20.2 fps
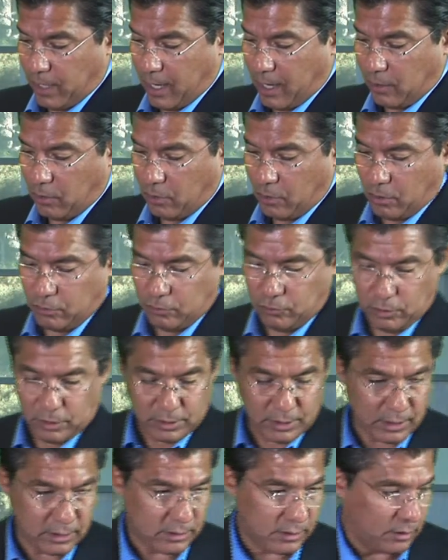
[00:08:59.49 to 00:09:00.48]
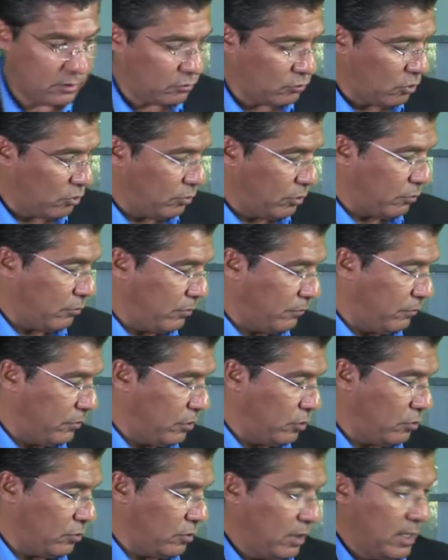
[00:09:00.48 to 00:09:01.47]
alcohol drug testing enrollment
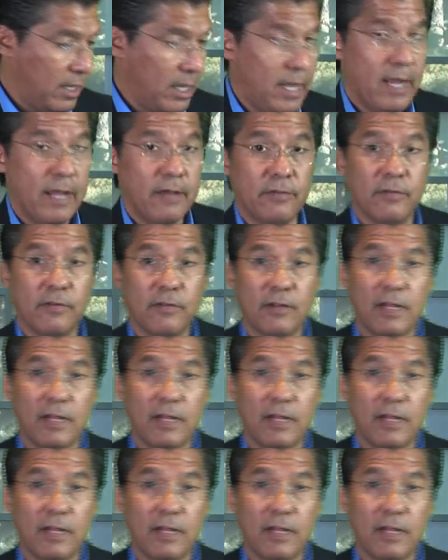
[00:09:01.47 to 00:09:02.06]
review. And then the